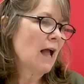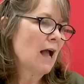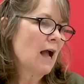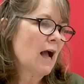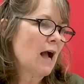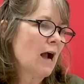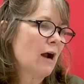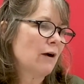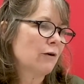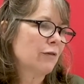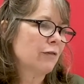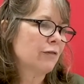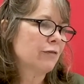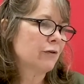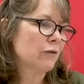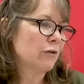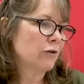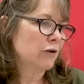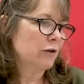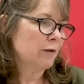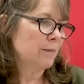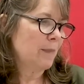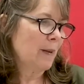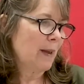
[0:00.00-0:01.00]
Our
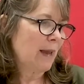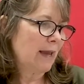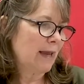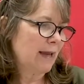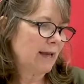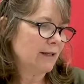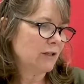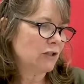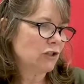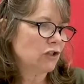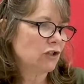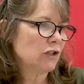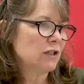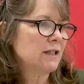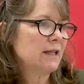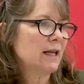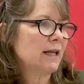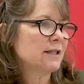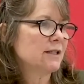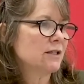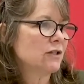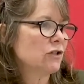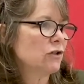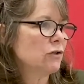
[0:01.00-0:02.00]
third page just
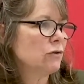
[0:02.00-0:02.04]
has two